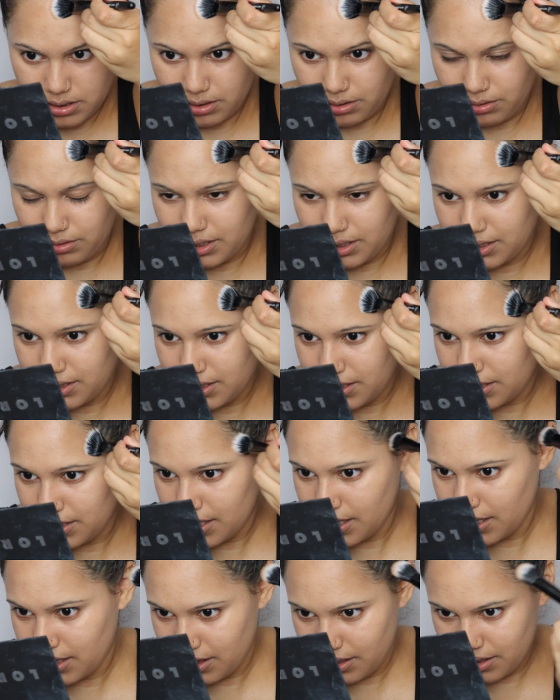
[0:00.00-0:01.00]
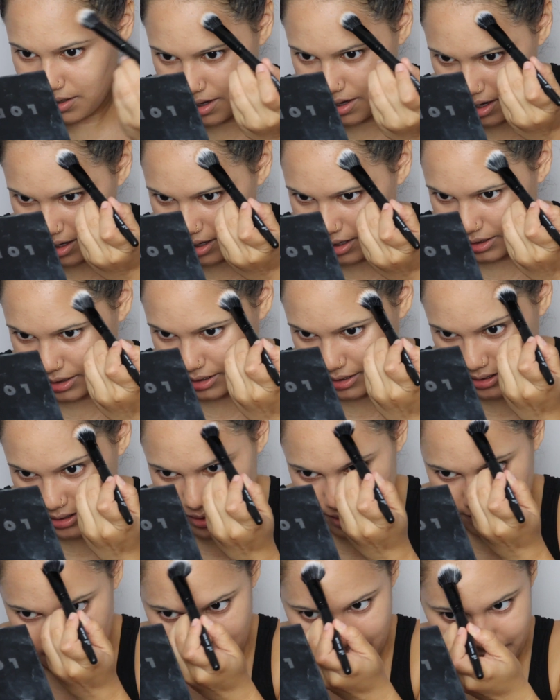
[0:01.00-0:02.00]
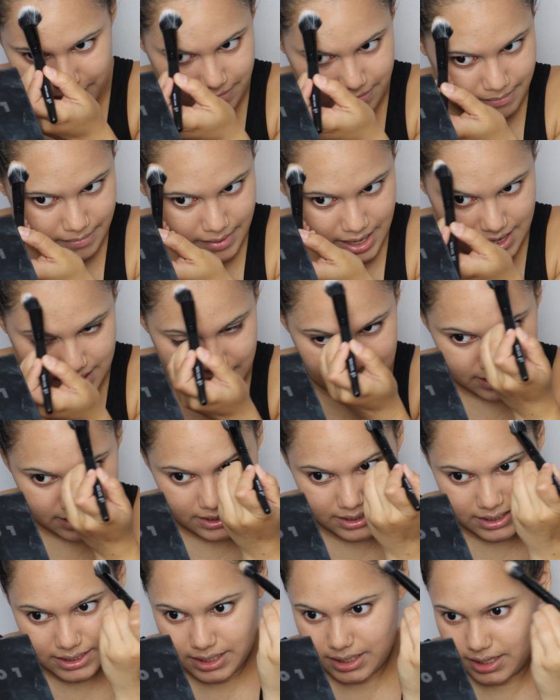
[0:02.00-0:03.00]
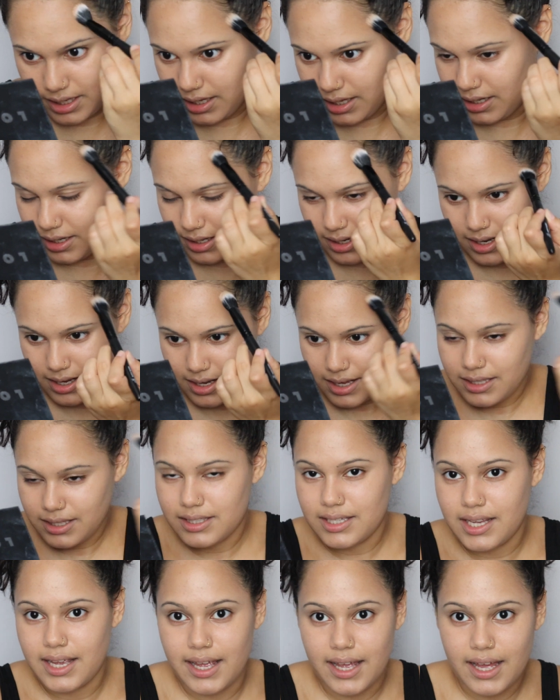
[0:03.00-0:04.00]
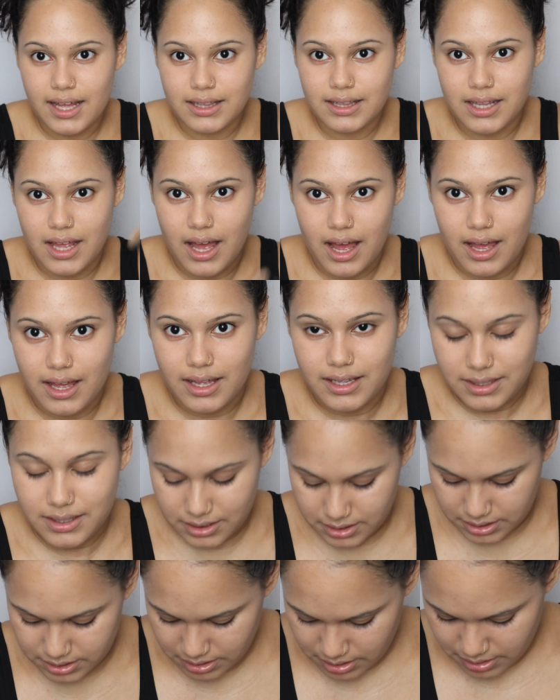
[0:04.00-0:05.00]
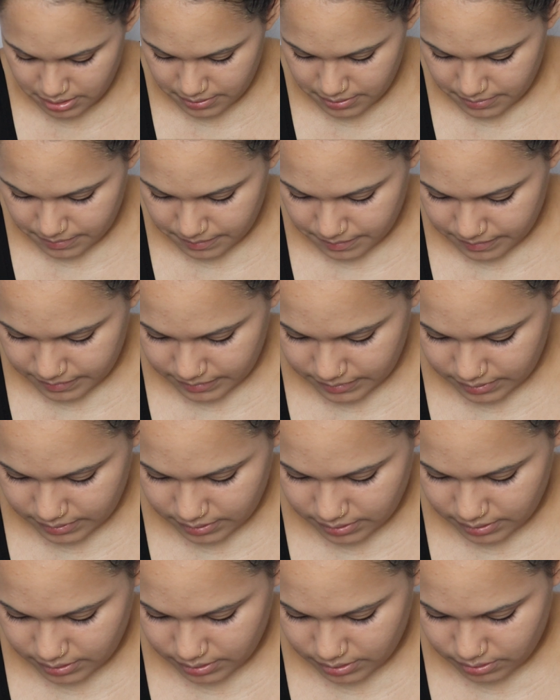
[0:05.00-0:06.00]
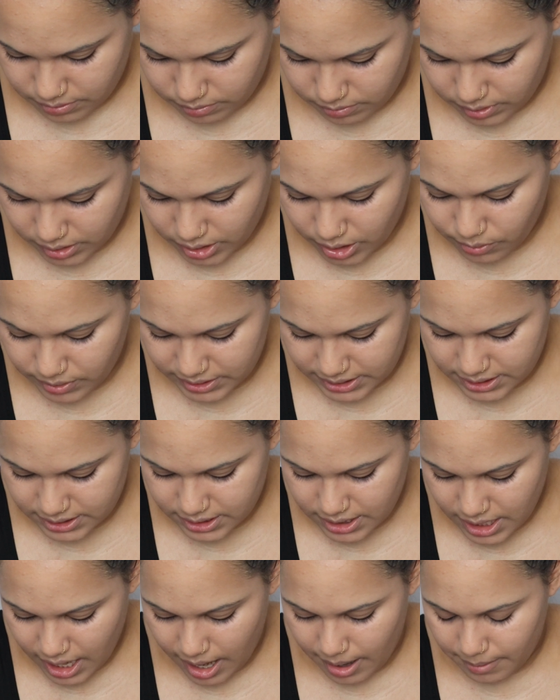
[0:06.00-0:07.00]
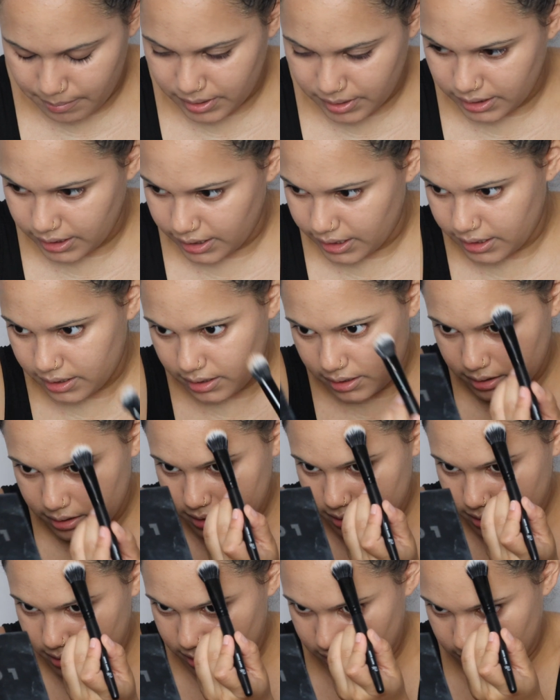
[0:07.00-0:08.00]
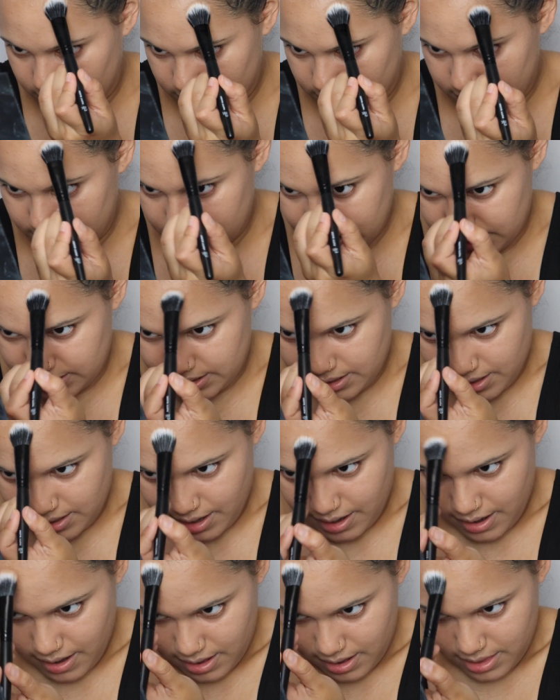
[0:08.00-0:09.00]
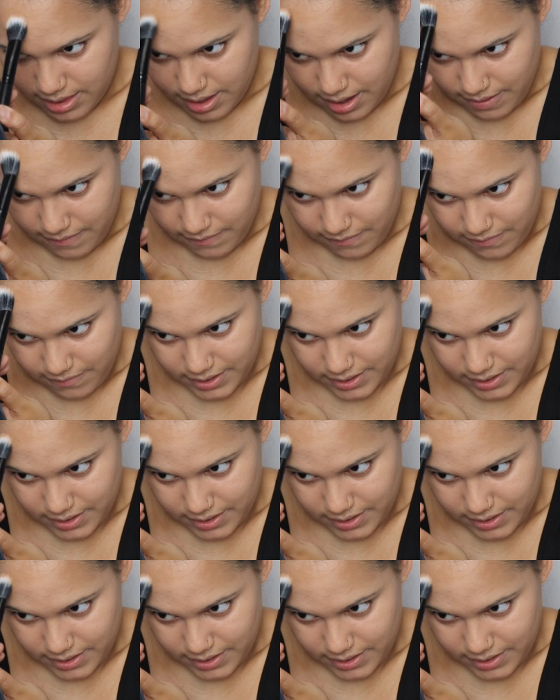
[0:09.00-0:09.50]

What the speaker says: Oh, this is like the color of my skin. Tan Lines. Well, no, it's not, but like still, it's like not that